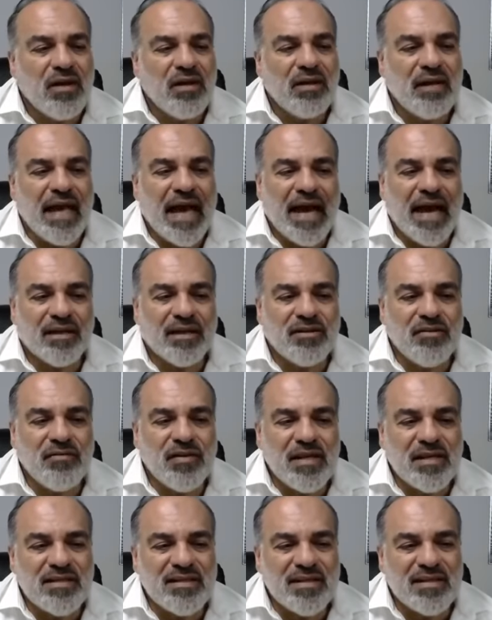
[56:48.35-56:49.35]
the
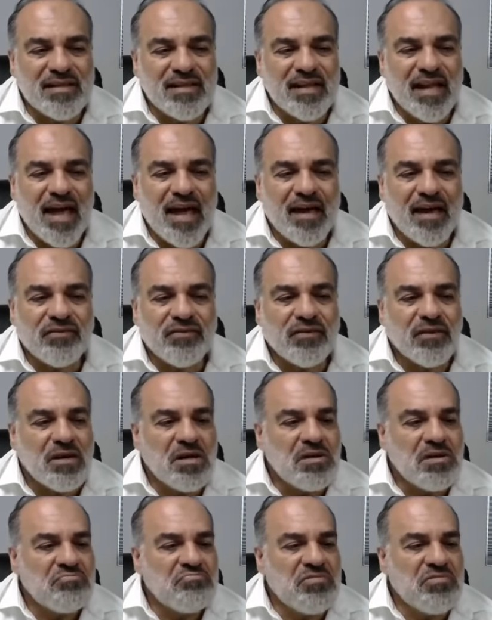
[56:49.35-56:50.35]
activities is less,
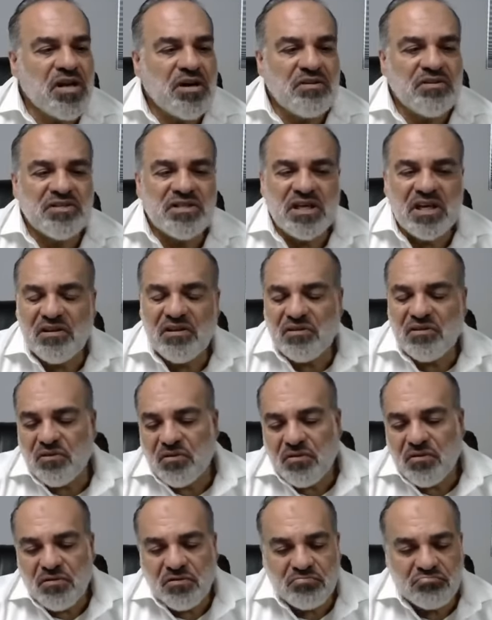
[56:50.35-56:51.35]
there's
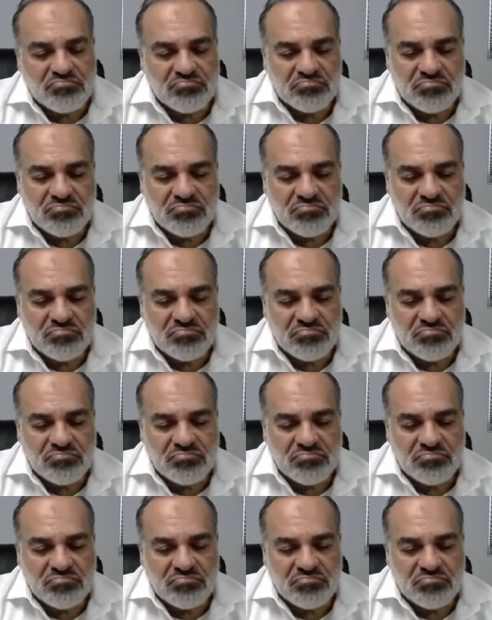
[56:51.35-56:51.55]
either